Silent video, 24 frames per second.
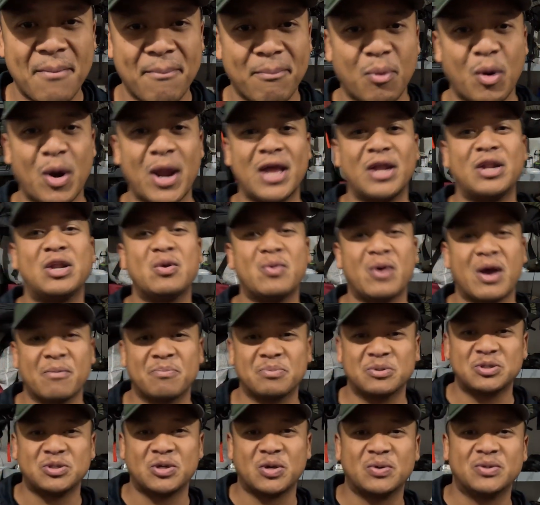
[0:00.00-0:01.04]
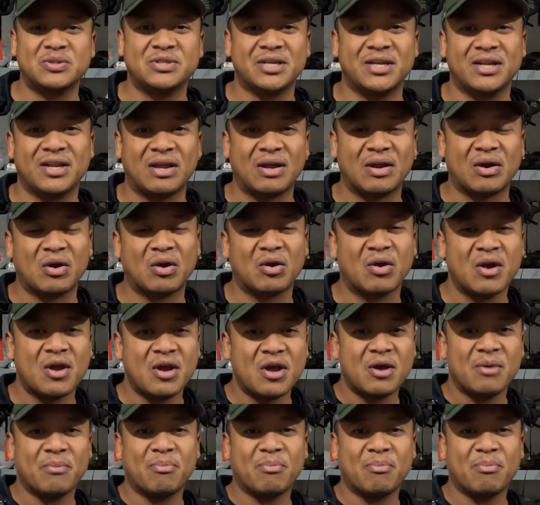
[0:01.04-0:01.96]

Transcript: brand new episodes in here,